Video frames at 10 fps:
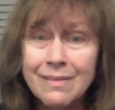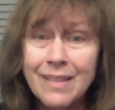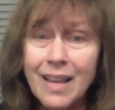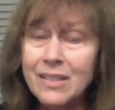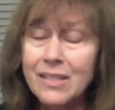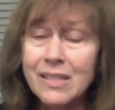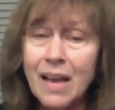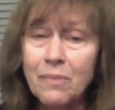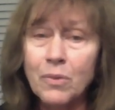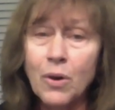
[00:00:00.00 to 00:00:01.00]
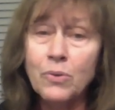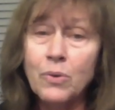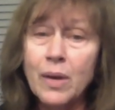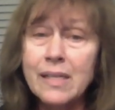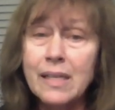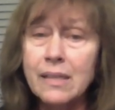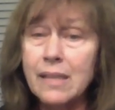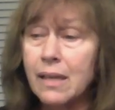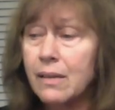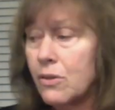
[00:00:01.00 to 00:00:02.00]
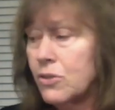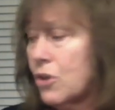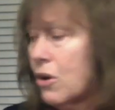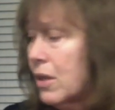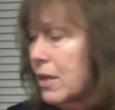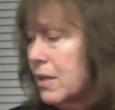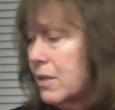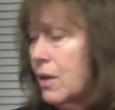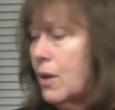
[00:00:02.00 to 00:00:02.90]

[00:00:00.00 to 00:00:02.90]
And just have them go crazy and say, now, Charlotte,